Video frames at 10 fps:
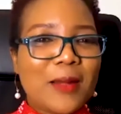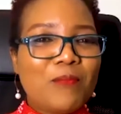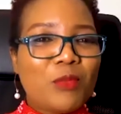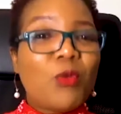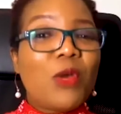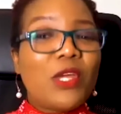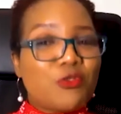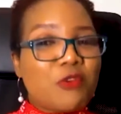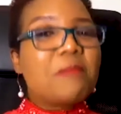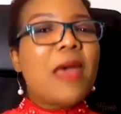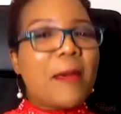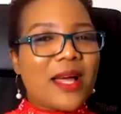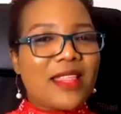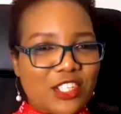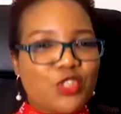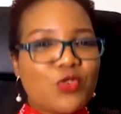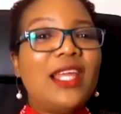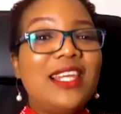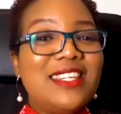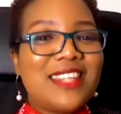But when you remember that you are a
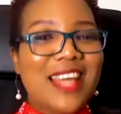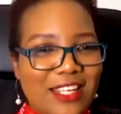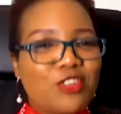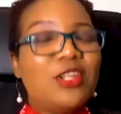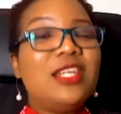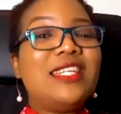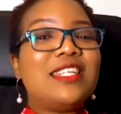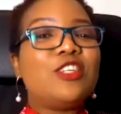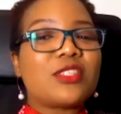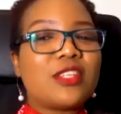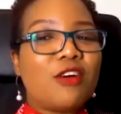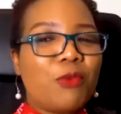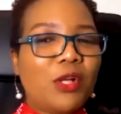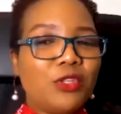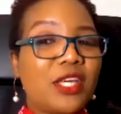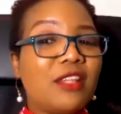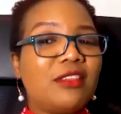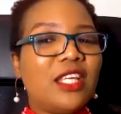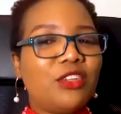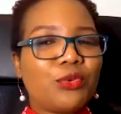leader and you're leading yourself well, you can
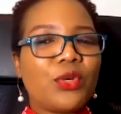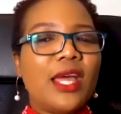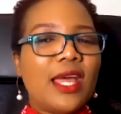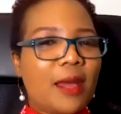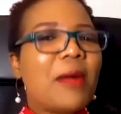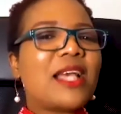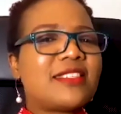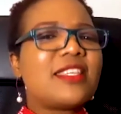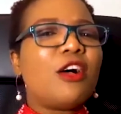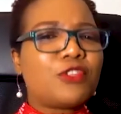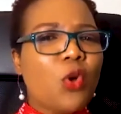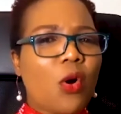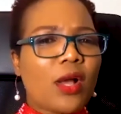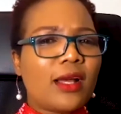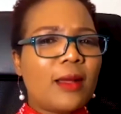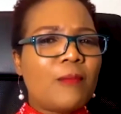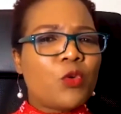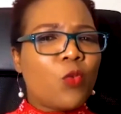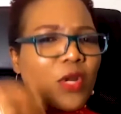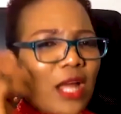think through my self-talk.
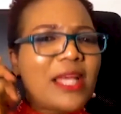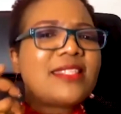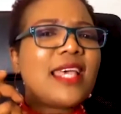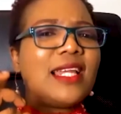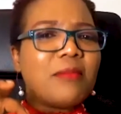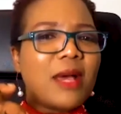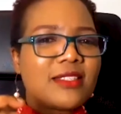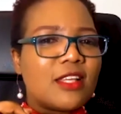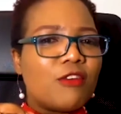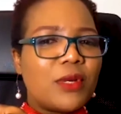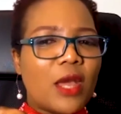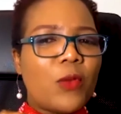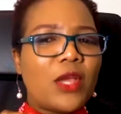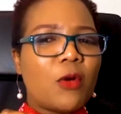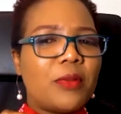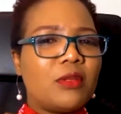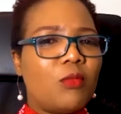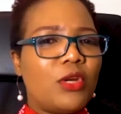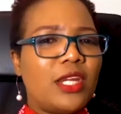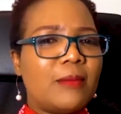What am I telling myself when I wake up in the
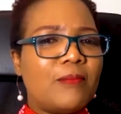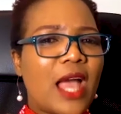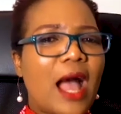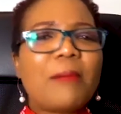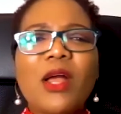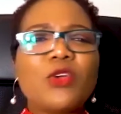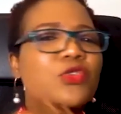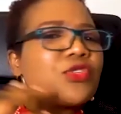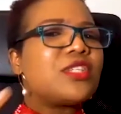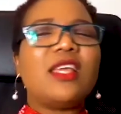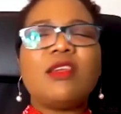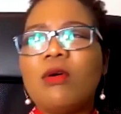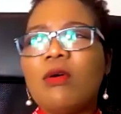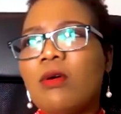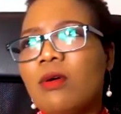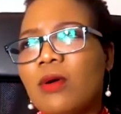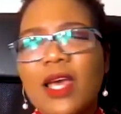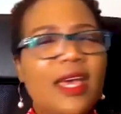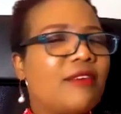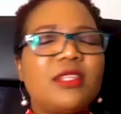morning? Am I also saying, oh,
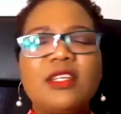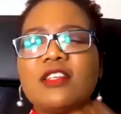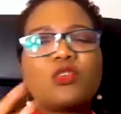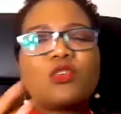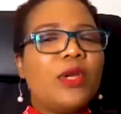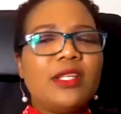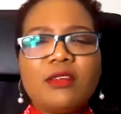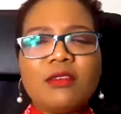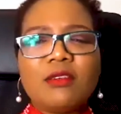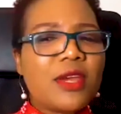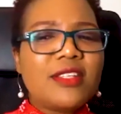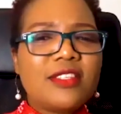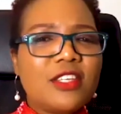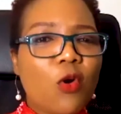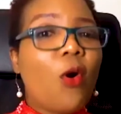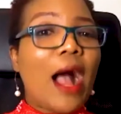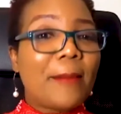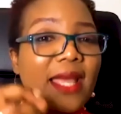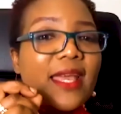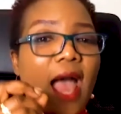everything is going crazy? Or am
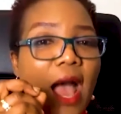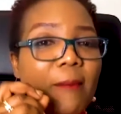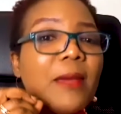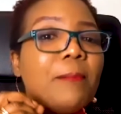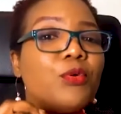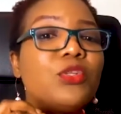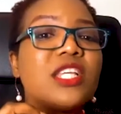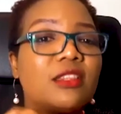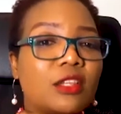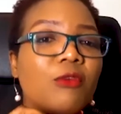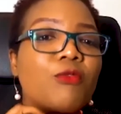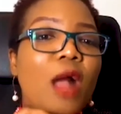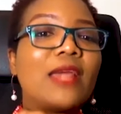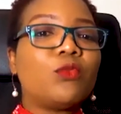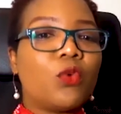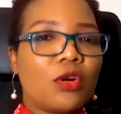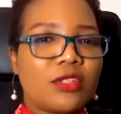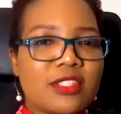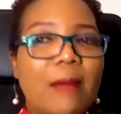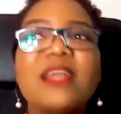I putting the right
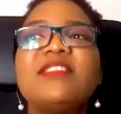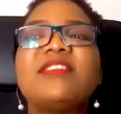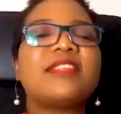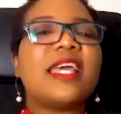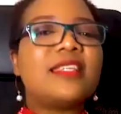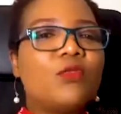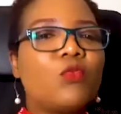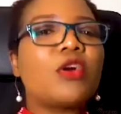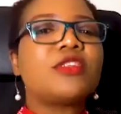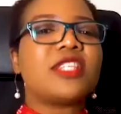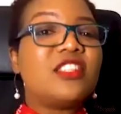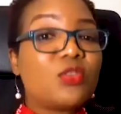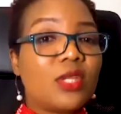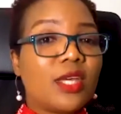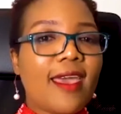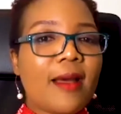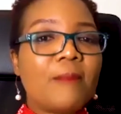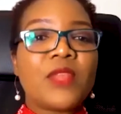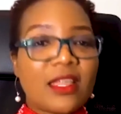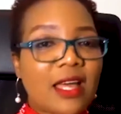words? Am I sending words into the air
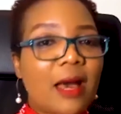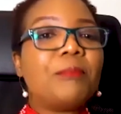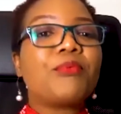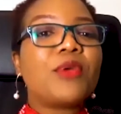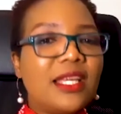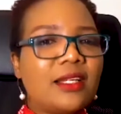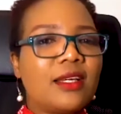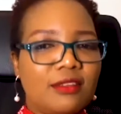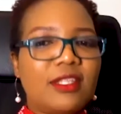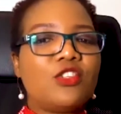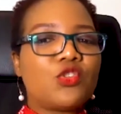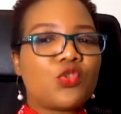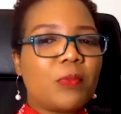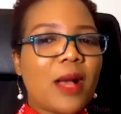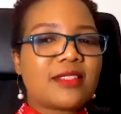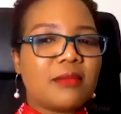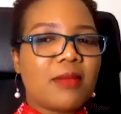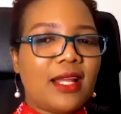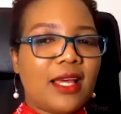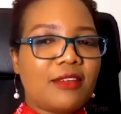that bring things to pass in my
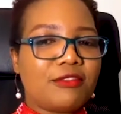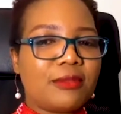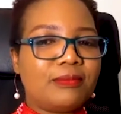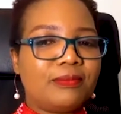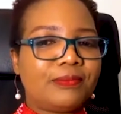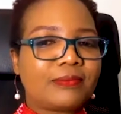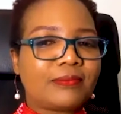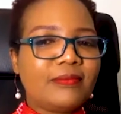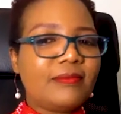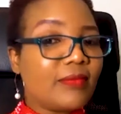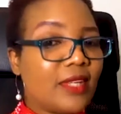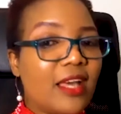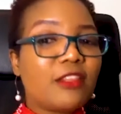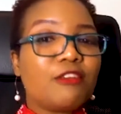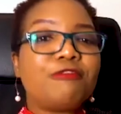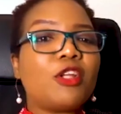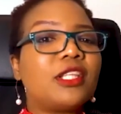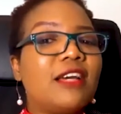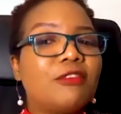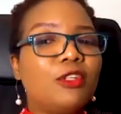life? The 4th
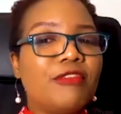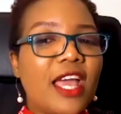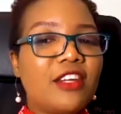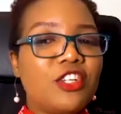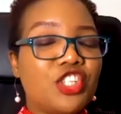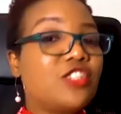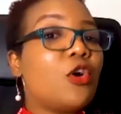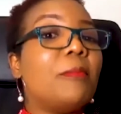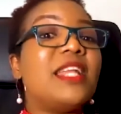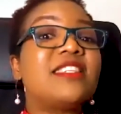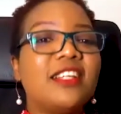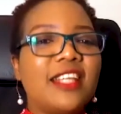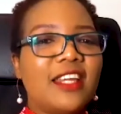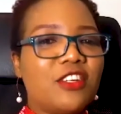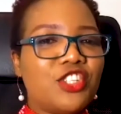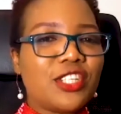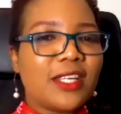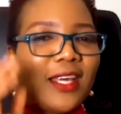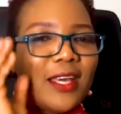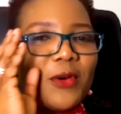level of energy is your mental energy.
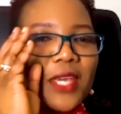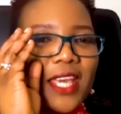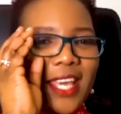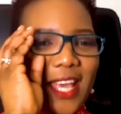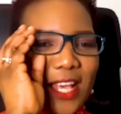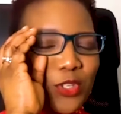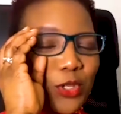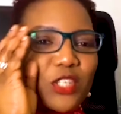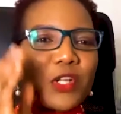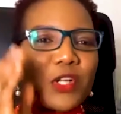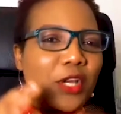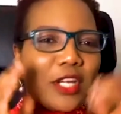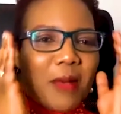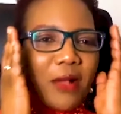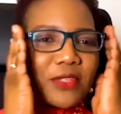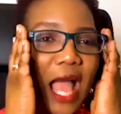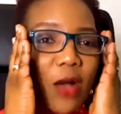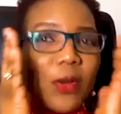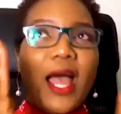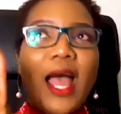Okay, so this we're talking about
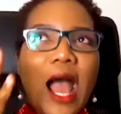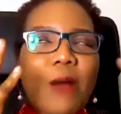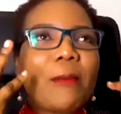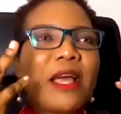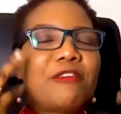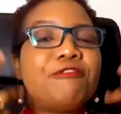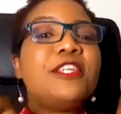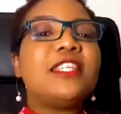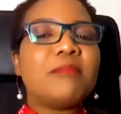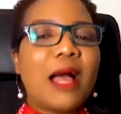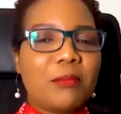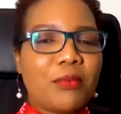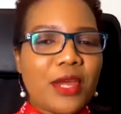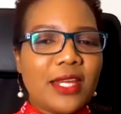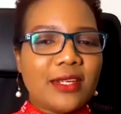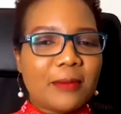how am I feeding my brain?